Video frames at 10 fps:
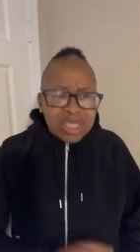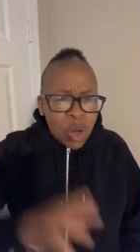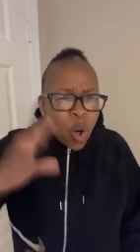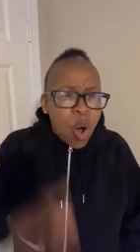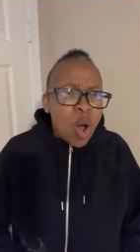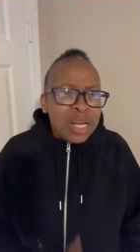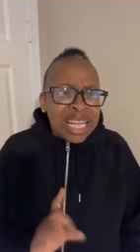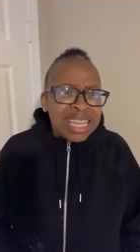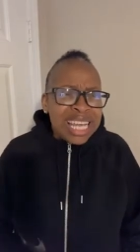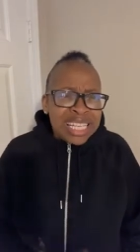The
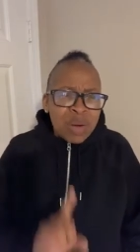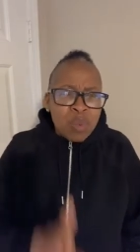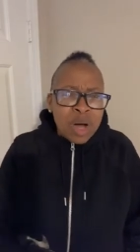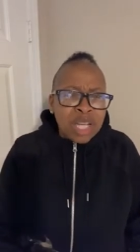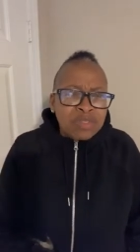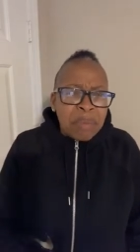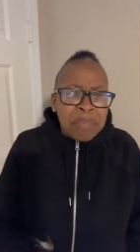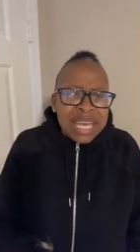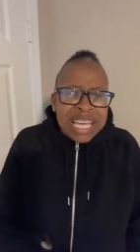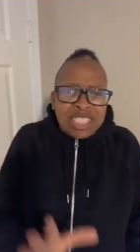only thing that works for
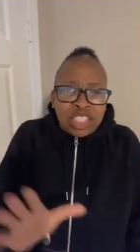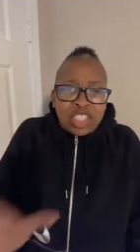me is the